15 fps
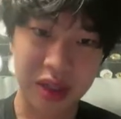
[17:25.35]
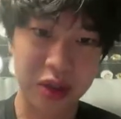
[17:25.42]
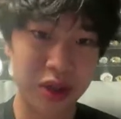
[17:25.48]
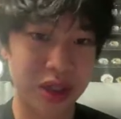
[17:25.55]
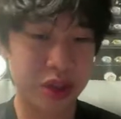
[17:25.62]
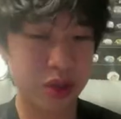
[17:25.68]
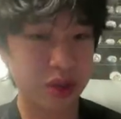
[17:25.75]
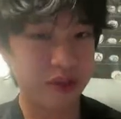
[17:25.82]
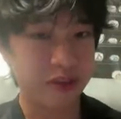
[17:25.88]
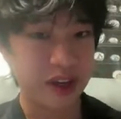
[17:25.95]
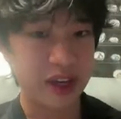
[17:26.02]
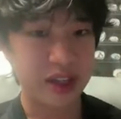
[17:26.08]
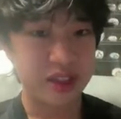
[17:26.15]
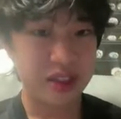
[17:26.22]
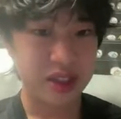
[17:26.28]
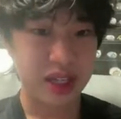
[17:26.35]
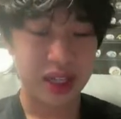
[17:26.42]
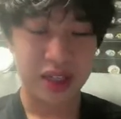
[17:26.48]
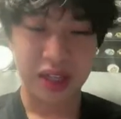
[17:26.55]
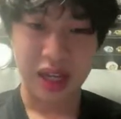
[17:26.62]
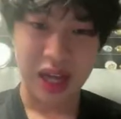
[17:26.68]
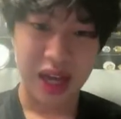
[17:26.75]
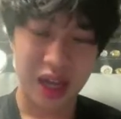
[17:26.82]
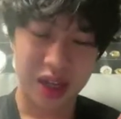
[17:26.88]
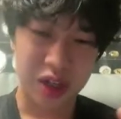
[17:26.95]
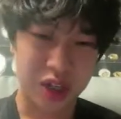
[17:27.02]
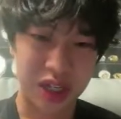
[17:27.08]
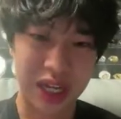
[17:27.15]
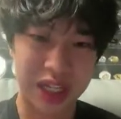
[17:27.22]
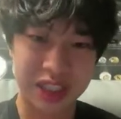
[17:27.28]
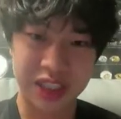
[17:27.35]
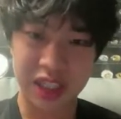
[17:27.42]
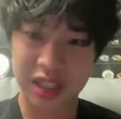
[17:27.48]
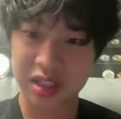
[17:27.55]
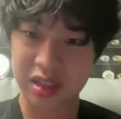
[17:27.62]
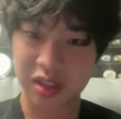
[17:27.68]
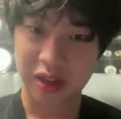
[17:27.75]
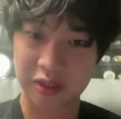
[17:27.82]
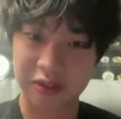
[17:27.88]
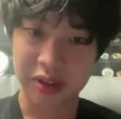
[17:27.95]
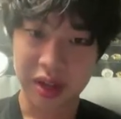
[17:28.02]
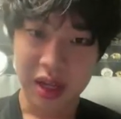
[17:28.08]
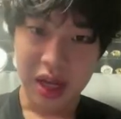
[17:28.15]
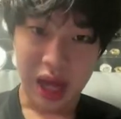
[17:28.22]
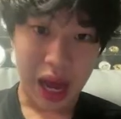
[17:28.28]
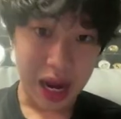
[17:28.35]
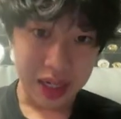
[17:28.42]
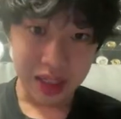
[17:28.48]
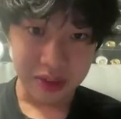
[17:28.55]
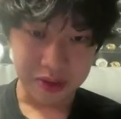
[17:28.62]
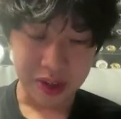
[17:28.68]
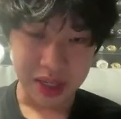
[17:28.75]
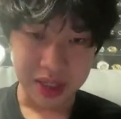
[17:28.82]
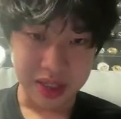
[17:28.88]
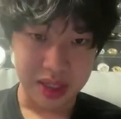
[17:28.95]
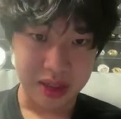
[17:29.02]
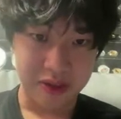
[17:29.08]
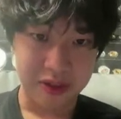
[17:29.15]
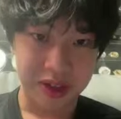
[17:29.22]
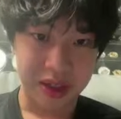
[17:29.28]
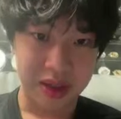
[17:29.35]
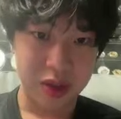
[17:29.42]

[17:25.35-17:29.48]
You can tokenize like collections of artifacts, anything.